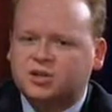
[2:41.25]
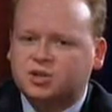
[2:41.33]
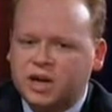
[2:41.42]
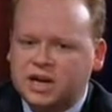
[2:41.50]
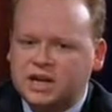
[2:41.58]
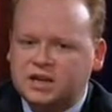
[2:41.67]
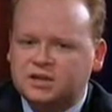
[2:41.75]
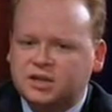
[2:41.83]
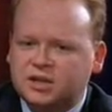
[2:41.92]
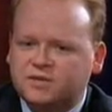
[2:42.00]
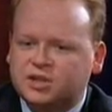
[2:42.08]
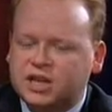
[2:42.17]
training
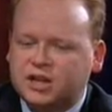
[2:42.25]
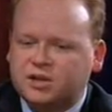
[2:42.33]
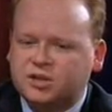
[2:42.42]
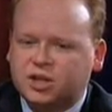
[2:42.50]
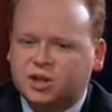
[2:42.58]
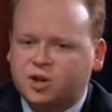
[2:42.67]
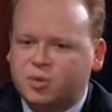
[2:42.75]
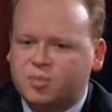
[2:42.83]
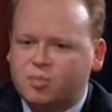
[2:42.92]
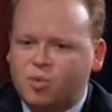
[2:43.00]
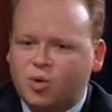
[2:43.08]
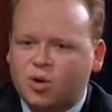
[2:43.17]
to give sailors a little
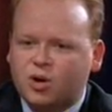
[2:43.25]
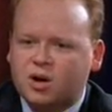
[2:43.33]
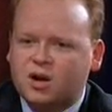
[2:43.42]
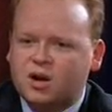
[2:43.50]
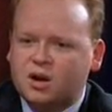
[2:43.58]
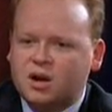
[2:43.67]
bit more